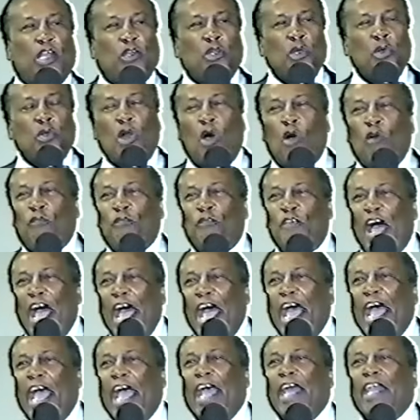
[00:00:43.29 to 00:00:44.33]
you don't
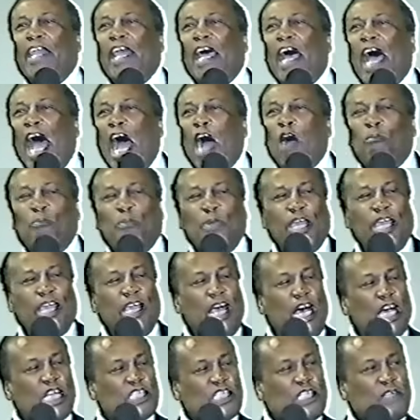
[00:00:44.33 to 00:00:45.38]
find how
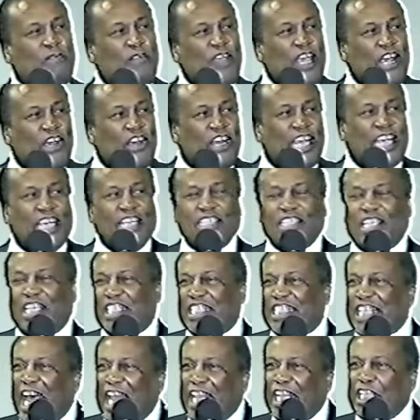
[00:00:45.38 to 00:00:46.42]
big a sphere is,
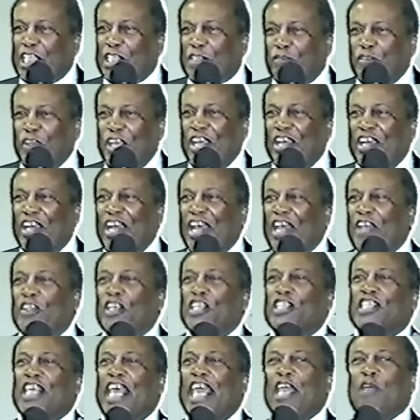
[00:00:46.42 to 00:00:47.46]
a solid sphere,
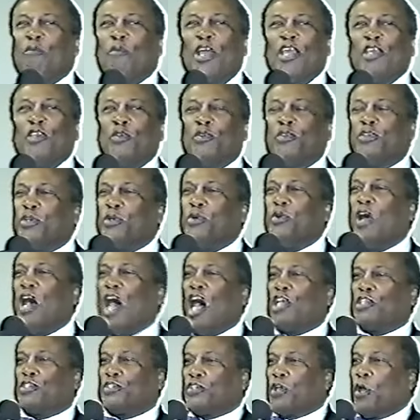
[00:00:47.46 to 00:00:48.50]
the same way you do
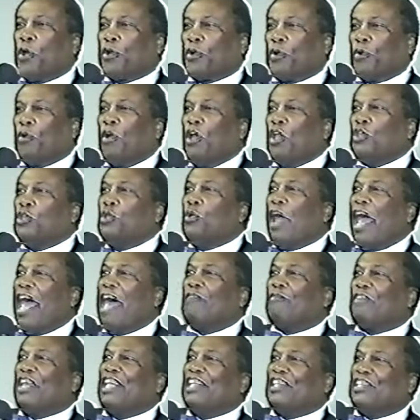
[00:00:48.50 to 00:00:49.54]
a circle. You
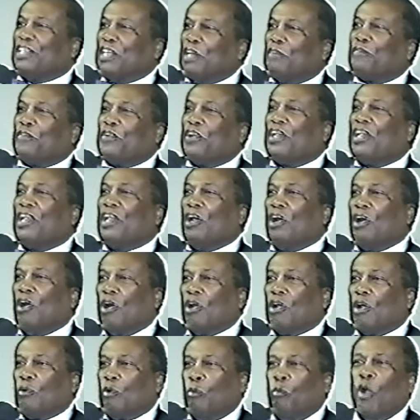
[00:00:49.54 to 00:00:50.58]
have a different
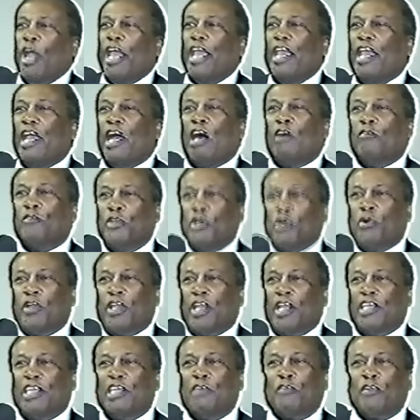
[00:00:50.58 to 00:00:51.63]
way of
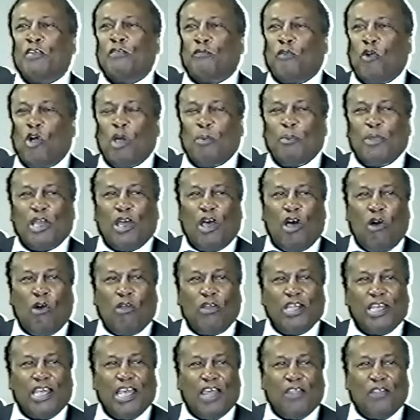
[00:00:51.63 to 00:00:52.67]
doing it, a different formula
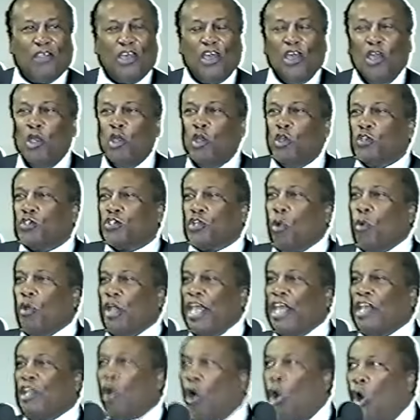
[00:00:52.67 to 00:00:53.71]
altogether. So
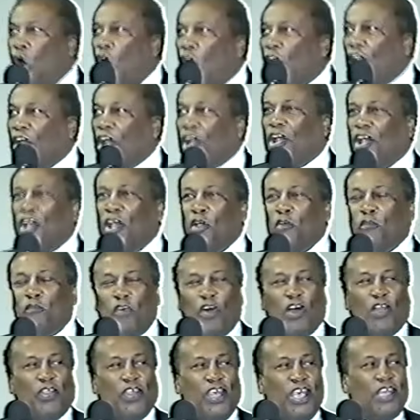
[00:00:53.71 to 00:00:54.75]
in order
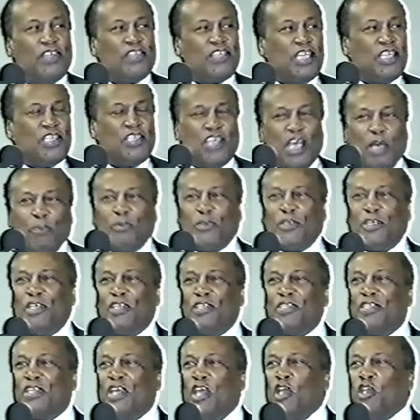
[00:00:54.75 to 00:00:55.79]
for these
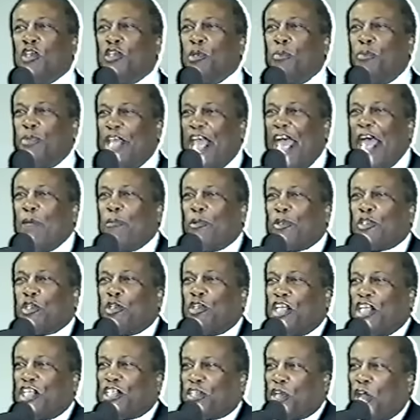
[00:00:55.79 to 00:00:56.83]
Egyptians to be able
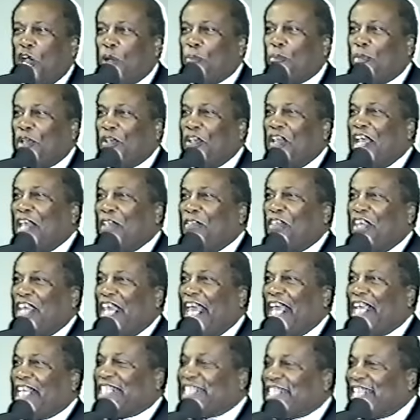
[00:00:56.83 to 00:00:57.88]
to determine
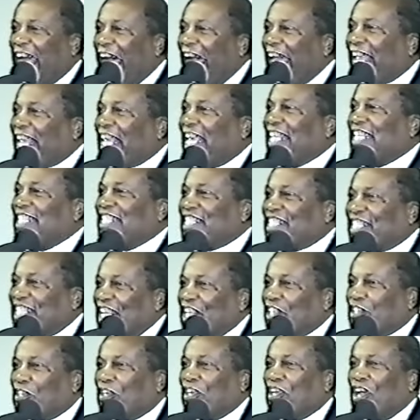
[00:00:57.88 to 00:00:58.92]
the exact
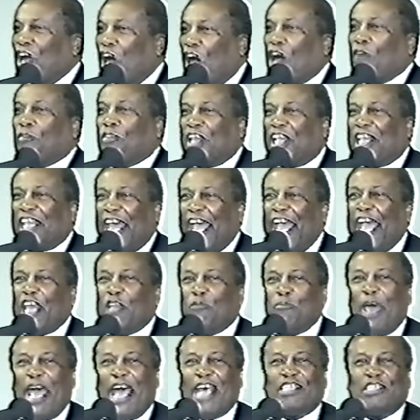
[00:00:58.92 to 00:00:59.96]
center of the
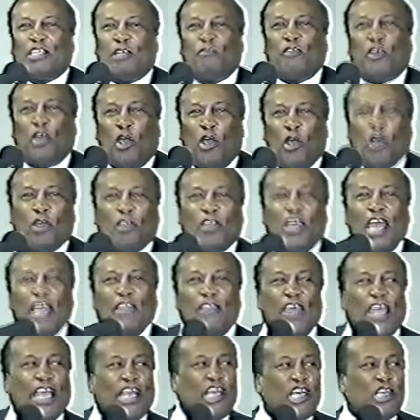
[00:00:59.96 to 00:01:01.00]
land mass of the earth.
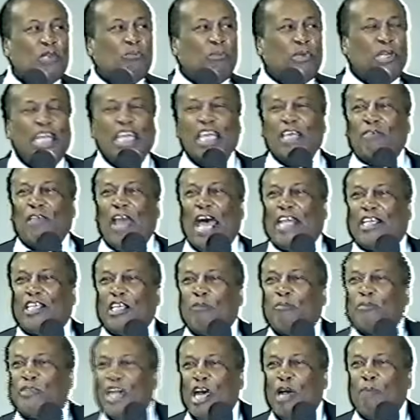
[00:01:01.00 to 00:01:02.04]
They couldn't believe like
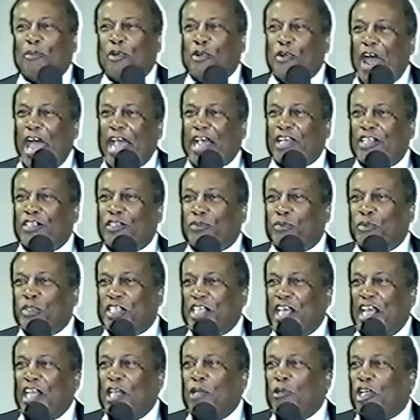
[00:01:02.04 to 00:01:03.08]
them dumb crackers were
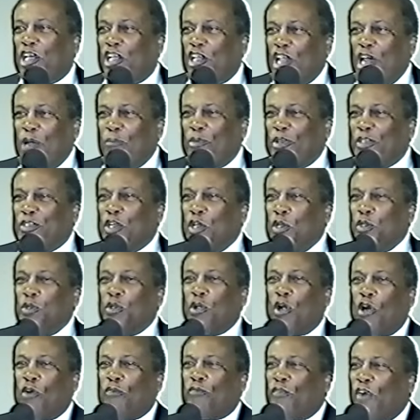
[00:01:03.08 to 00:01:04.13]
telling Columbus,
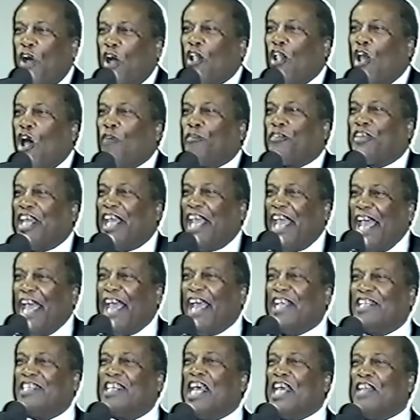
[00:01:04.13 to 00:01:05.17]
you're going to fall off the
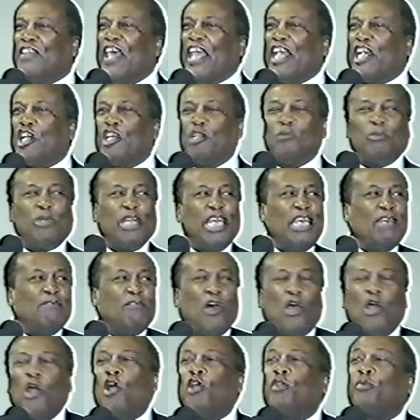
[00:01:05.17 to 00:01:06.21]
edge. They couldn't believe
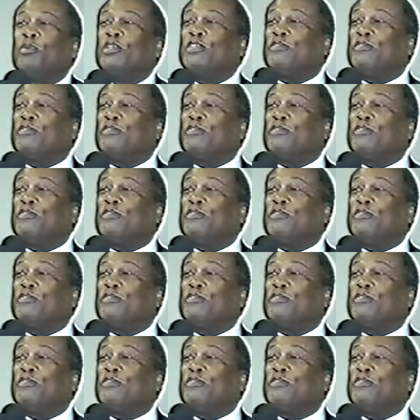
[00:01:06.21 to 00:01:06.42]
the earth